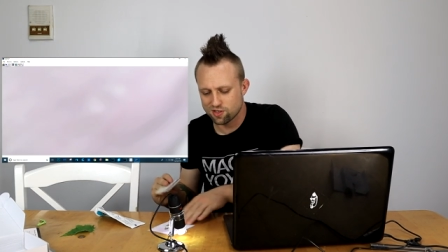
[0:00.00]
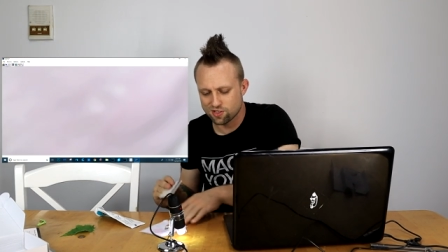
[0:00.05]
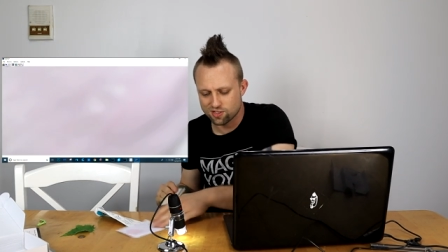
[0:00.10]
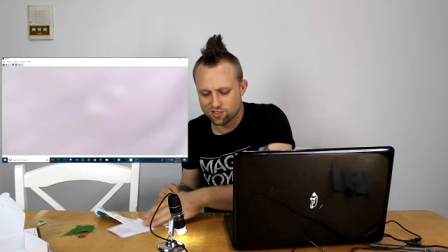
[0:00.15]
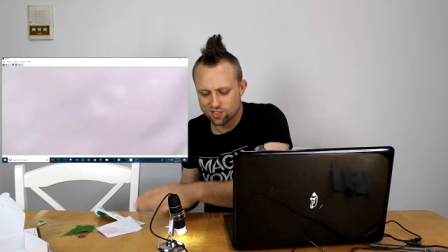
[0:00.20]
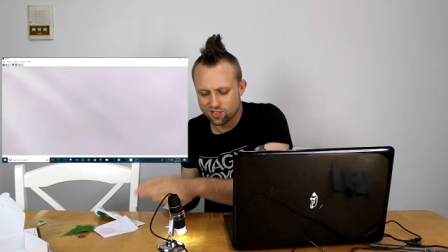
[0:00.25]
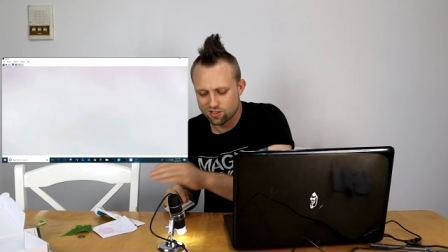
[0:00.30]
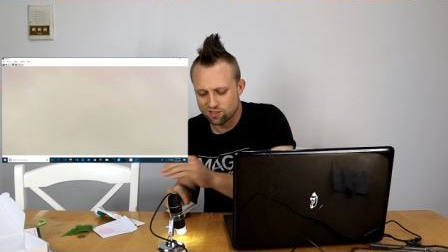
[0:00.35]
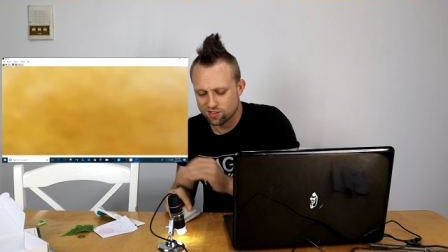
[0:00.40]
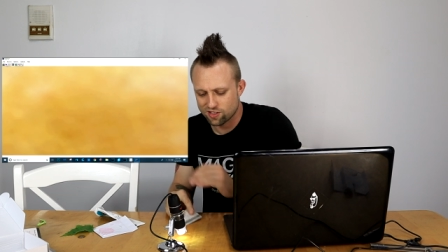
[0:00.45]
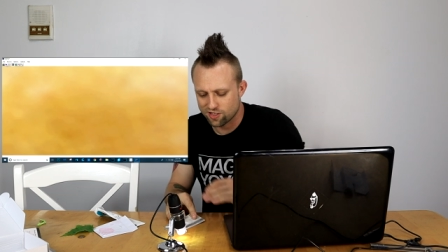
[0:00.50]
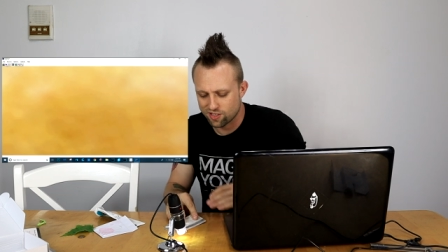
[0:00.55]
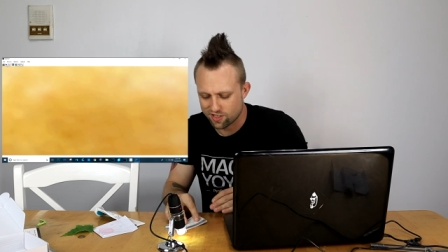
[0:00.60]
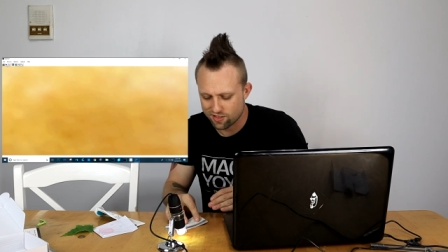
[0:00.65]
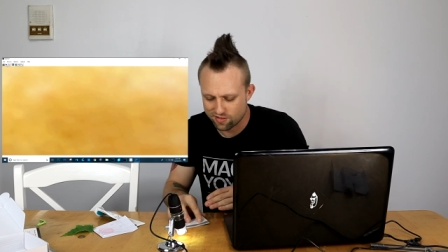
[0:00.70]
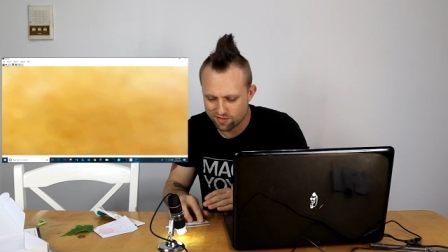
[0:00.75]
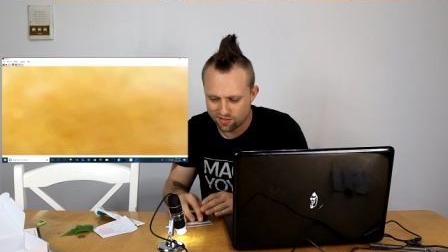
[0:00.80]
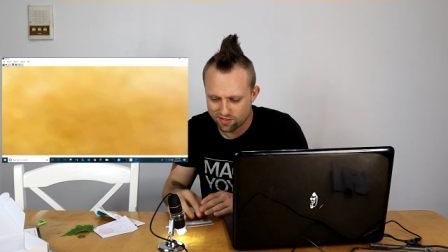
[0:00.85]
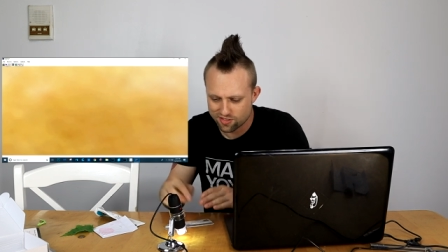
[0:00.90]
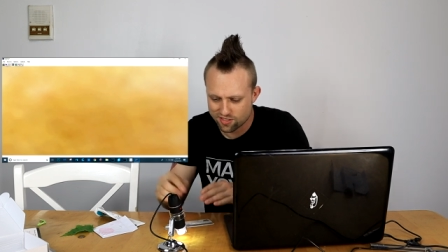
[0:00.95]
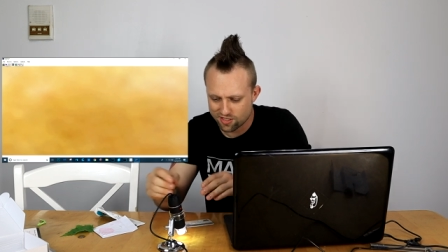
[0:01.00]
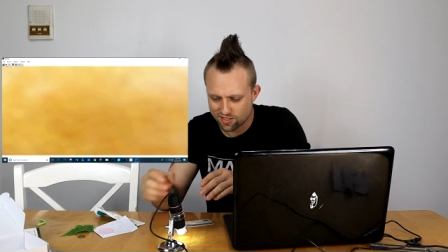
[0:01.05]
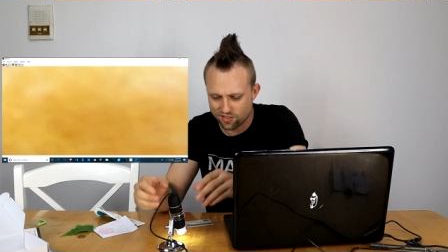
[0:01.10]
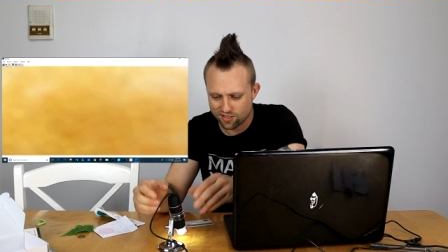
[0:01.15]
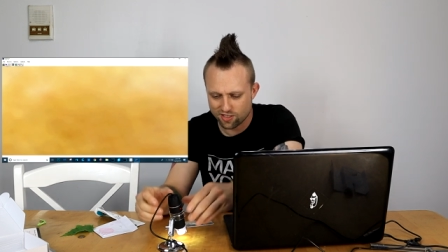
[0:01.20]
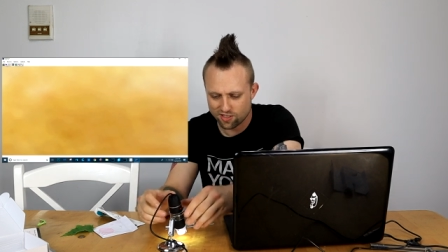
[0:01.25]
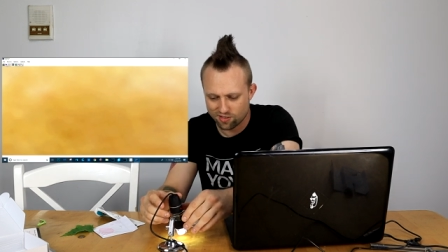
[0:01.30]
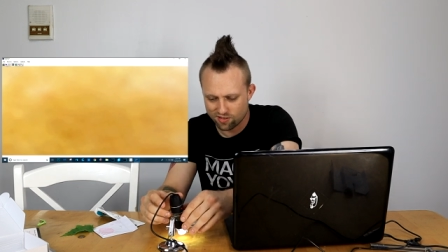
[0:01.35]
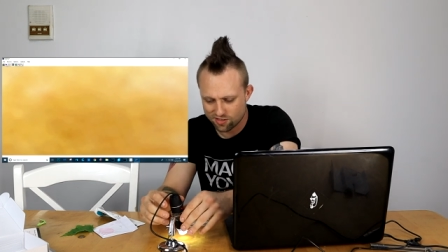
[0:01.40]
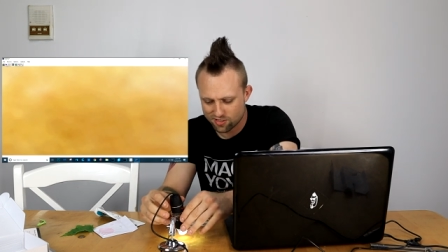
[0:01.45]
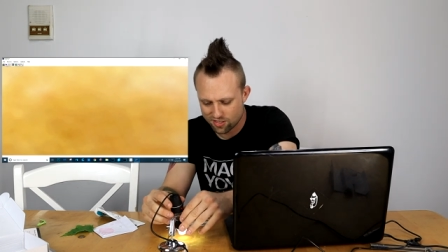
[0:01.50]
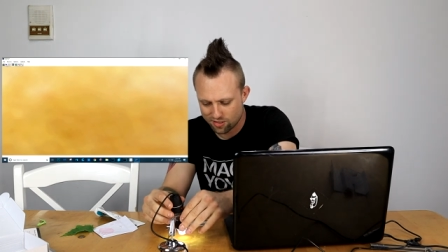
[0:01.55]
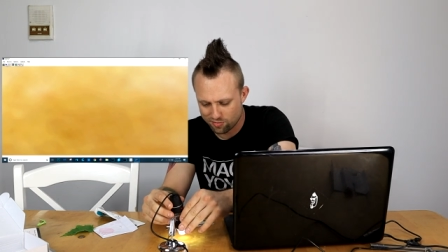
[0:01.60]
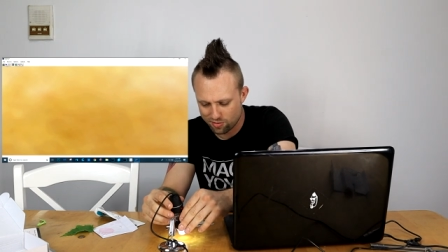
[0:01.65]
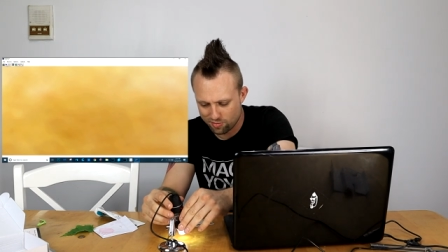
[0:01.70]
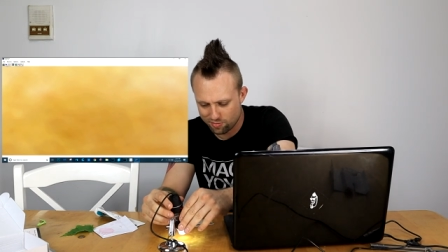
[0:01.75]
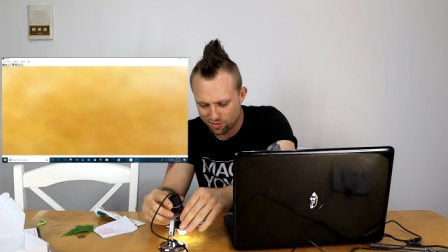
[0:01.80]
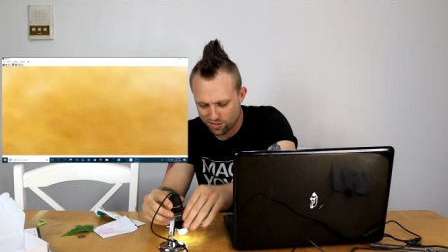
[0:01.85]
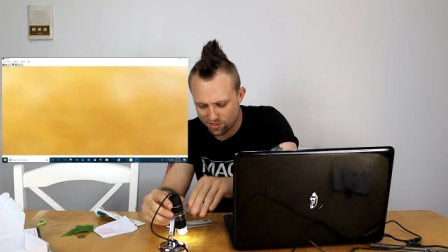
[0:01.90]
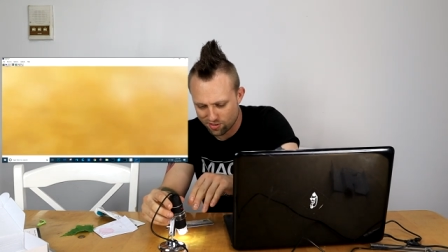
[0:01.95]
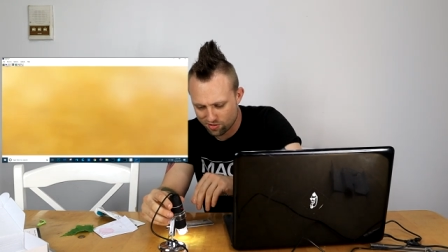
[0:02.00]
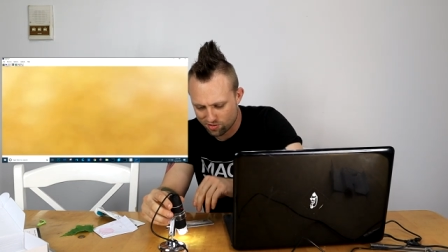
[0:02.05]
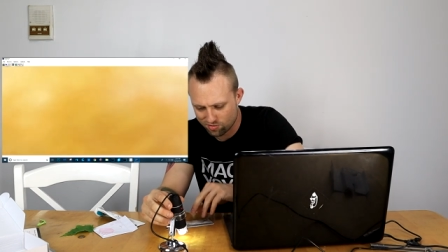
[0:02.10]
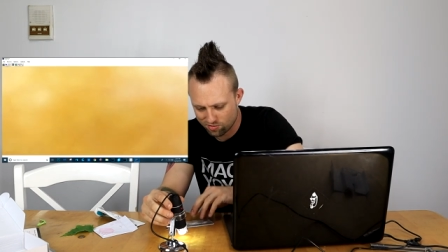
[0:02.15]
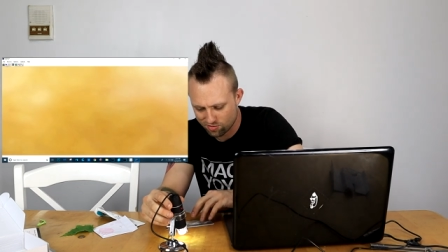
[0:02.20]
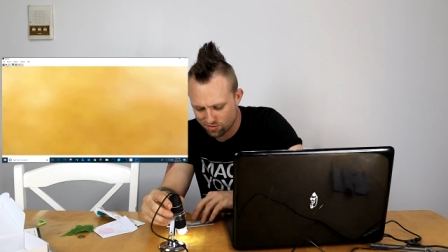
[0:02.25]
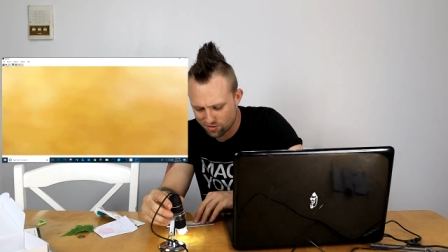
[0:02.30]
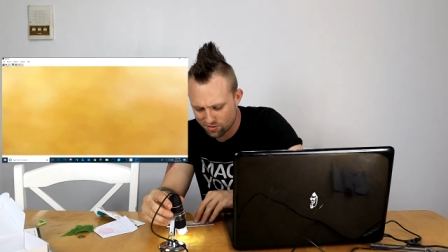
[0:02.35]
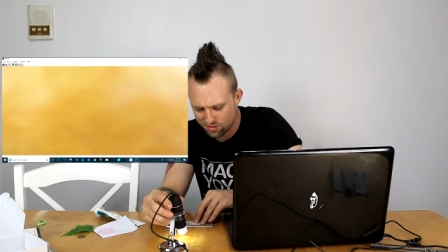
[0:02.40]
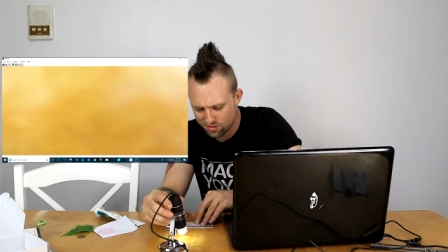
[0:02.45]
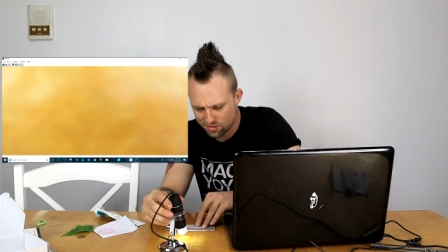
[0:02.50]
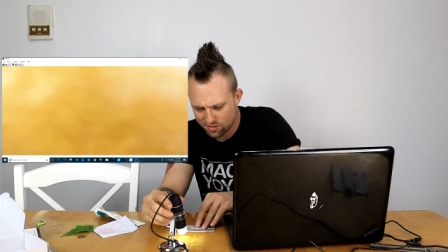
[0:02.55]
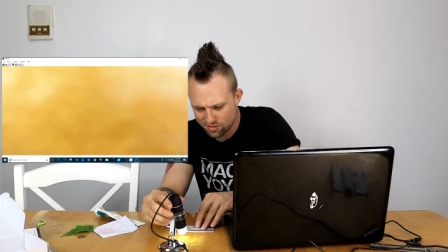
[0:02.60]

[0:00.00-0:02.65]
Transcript: Let's take a look at that. Let's see how that looks. That might be kind of cool.